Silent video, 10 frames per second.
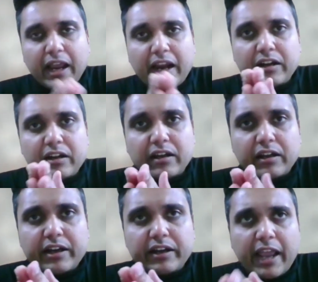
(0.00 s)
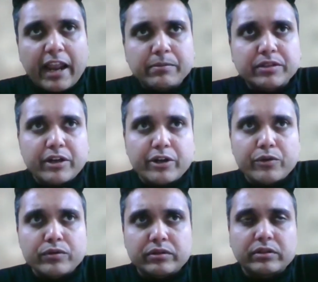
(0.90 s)
and it helps
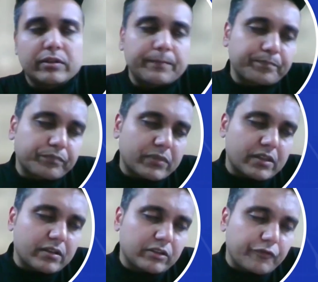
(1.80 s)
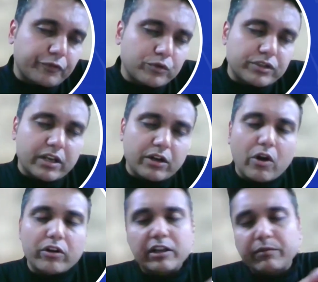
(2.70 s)
reduce the future
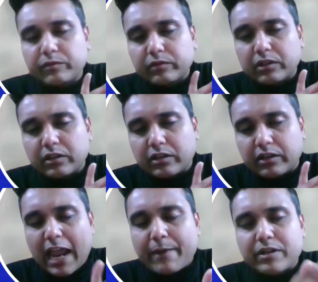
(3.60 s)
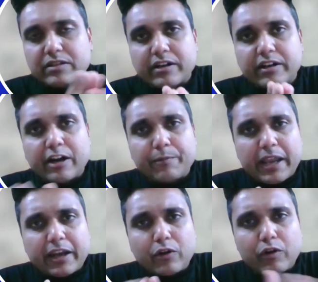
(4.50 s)
long-term diabetes related
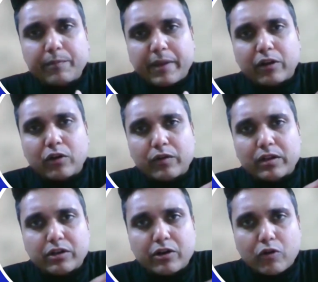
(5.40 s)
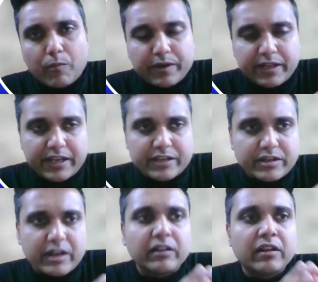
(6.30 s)
micro and macrovascular
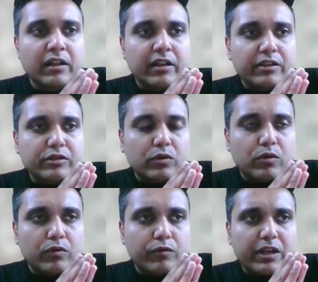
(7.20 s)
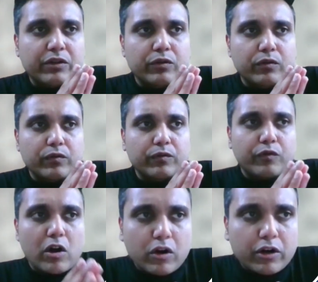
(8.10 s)
complication. So when you
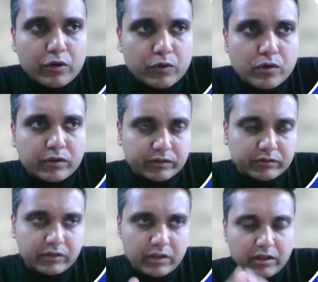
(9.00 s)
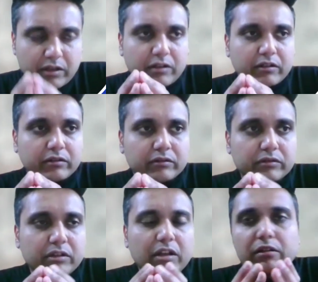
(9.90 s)
walk on a route,
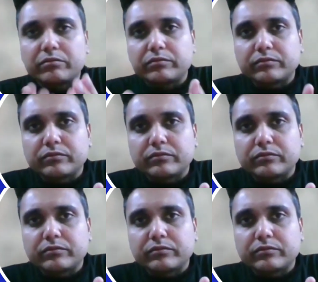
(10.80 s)
the